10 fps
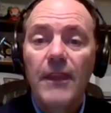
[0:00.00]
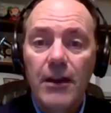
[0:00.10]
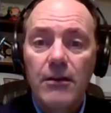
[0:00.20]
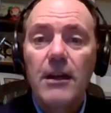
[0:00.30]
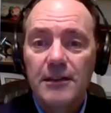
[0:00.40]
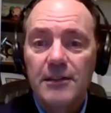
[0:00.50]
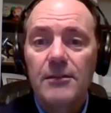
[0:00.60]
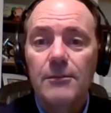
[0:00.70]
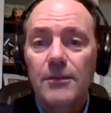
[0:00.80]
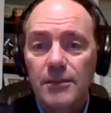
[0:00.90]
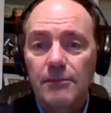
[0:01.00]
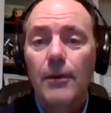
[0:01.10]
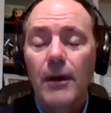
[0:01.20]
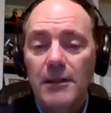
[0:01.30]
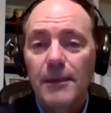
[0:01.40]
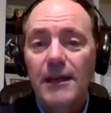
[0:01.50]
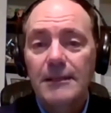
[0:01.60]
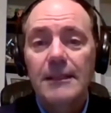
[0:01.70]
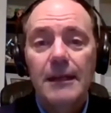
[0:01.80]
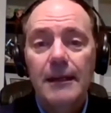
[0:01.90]
their customers and
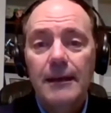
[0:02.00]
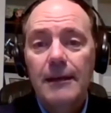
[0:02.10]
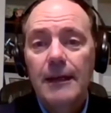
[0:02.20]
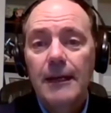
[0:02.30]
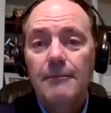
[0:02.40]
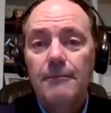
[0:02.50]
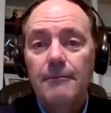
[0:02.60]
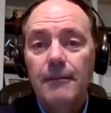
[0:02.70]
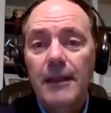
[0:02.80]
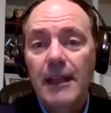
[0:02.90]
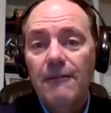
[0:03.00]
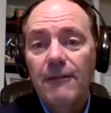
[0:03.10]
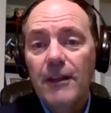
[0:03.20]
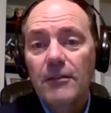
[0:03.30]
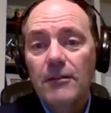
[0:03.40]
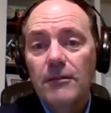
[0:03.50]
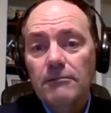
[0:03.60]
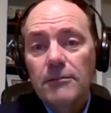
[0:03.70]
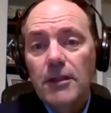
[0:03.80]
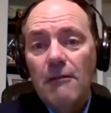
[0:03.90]
prospects, um, they
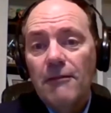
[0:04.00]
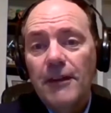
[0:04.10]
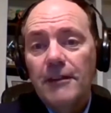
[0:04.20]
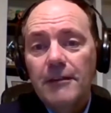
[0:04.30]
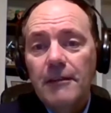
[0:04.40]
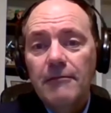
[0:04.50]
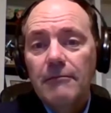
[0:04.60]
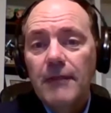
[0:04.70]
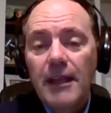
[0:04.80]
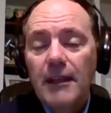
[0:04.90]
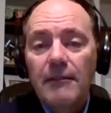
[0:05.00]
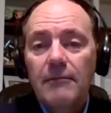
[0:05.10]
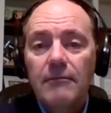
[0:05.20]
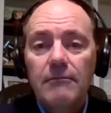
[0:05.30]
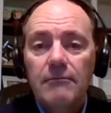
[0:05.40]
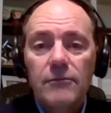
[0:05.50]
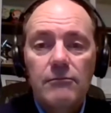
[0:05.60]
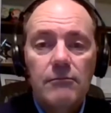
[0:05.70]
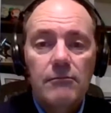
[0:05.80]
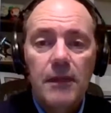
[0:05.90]
feel confident and they can
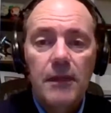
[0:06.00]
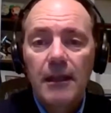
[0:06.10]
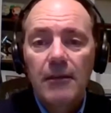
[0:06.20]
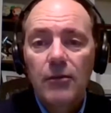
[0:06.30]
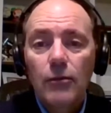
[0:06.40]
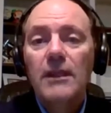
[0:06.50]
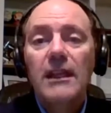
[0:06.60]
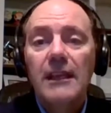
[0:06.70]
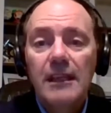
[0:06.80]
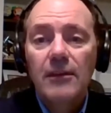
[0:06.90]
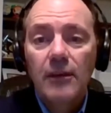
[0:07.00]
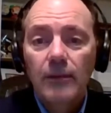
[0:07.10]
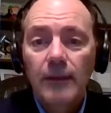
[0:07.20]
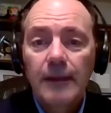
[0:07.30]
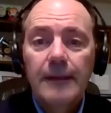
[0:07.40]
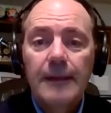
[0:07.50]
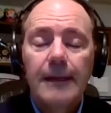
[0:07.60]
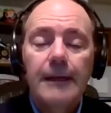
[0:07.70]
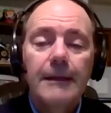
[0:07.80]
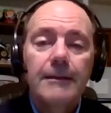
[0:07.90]
they can do what they need to do
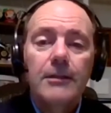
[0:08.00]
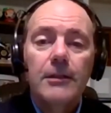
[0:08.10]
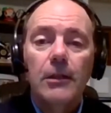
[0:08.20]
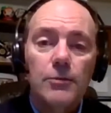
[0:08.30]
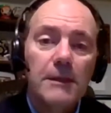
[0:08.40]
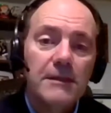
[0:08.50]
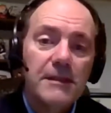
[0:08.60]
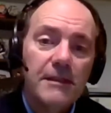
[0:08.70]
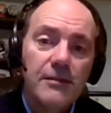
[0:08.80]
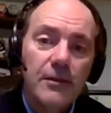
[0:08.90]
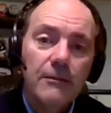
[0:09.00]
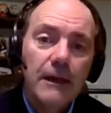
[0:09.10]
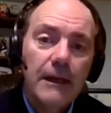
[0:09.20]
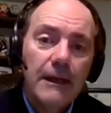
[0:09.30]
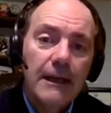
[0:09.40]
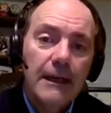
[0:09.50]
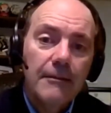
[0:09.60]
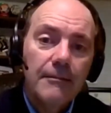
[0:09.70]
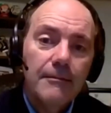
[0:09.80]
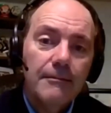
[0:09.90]
uh, to close business. So
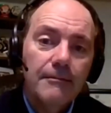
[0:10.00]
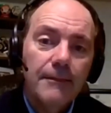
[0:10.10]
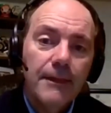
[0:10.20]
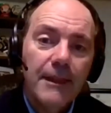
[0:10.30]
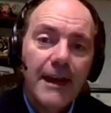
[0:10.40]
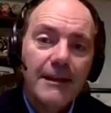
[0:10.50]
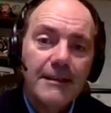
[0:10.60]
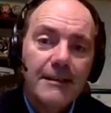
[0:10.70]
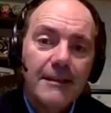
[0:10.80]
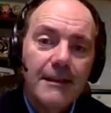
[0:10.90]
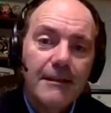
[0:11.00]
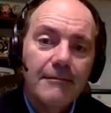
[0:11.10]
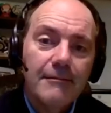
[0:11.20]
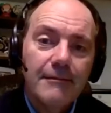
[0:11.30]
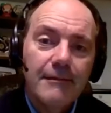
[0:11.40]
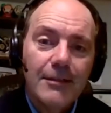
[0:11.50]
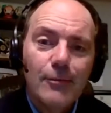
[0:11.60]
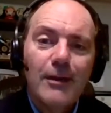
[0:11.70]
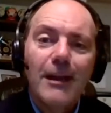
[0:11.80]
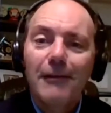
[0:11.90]
um, that's uh,
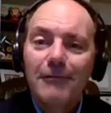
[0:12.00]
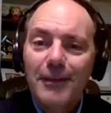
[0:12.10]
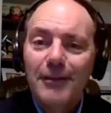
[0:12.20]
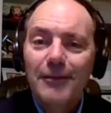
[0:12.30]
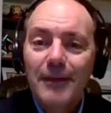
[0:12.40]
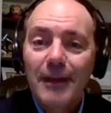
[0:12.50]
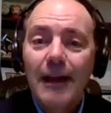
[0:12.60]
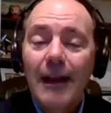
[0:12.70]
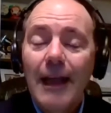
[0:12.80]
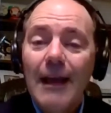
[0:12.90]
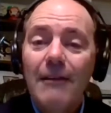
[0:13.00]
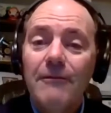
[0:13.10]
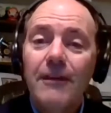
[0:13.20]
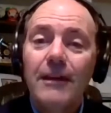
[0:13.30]
that's what I love to do. I have